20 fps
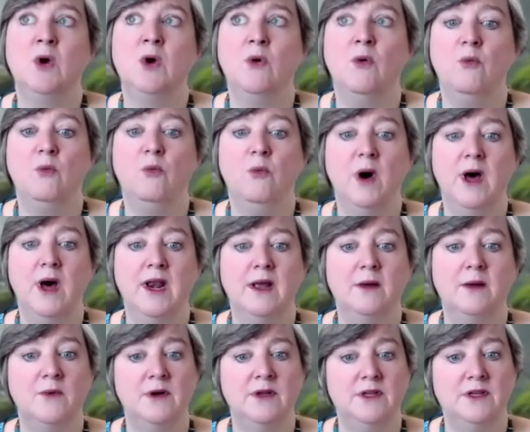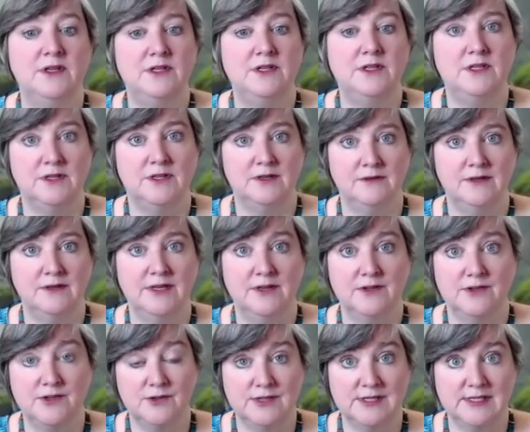what I want you to do,
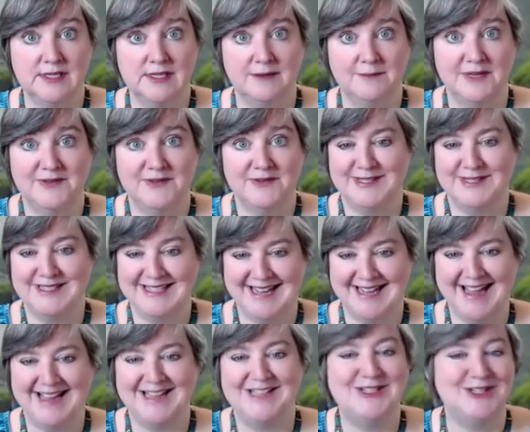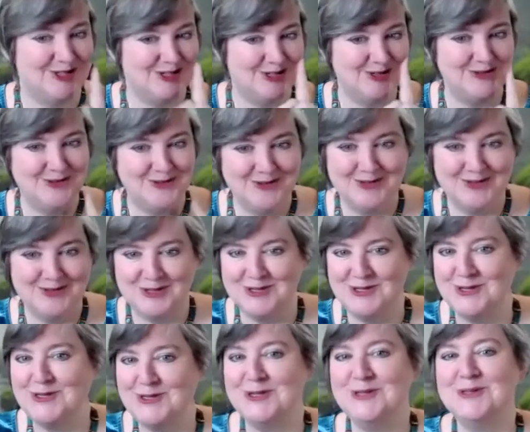here's your assignment for today. Should you
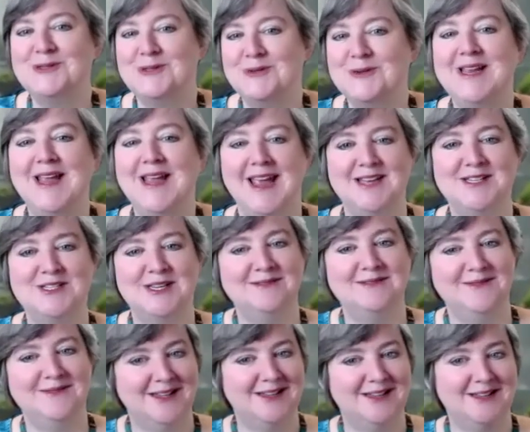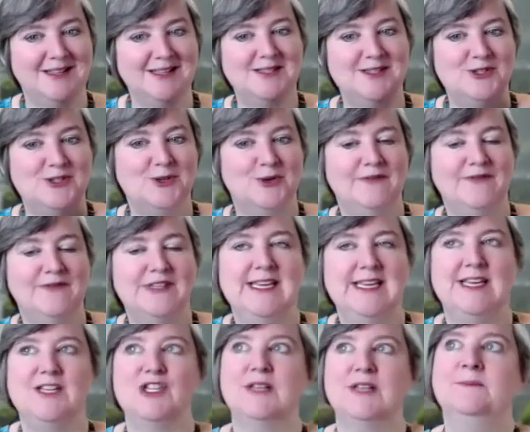should you choose to engage it, and this is your
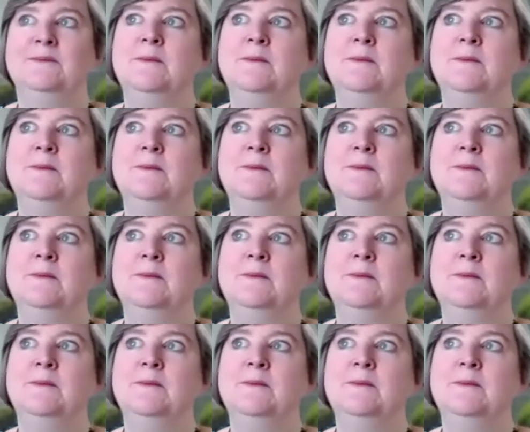invitation.